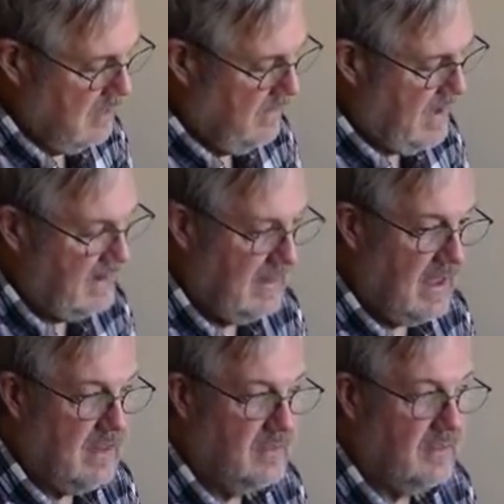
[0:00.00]
That
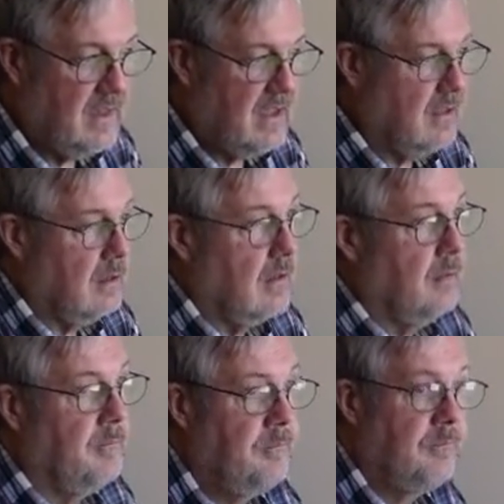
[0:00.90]
again is like
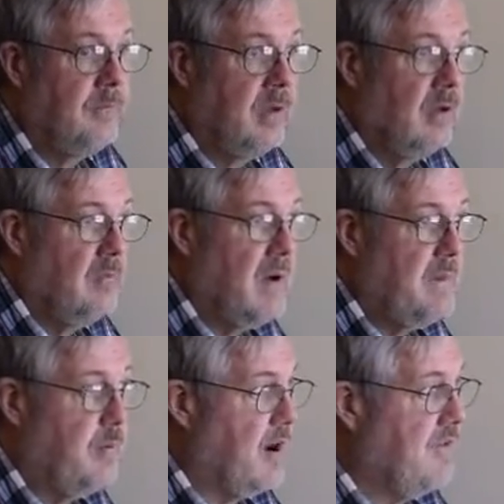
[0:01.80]
my
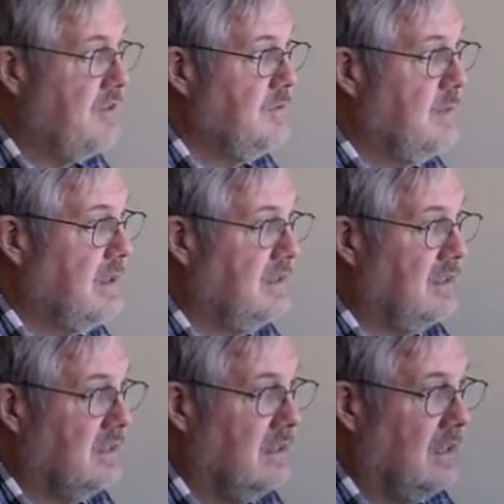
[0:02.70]
preference
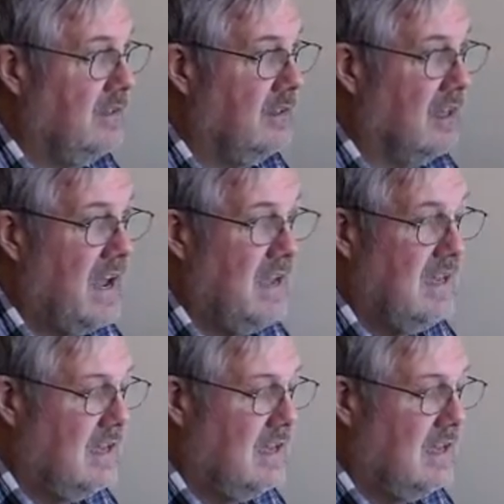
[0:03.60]
because it's light.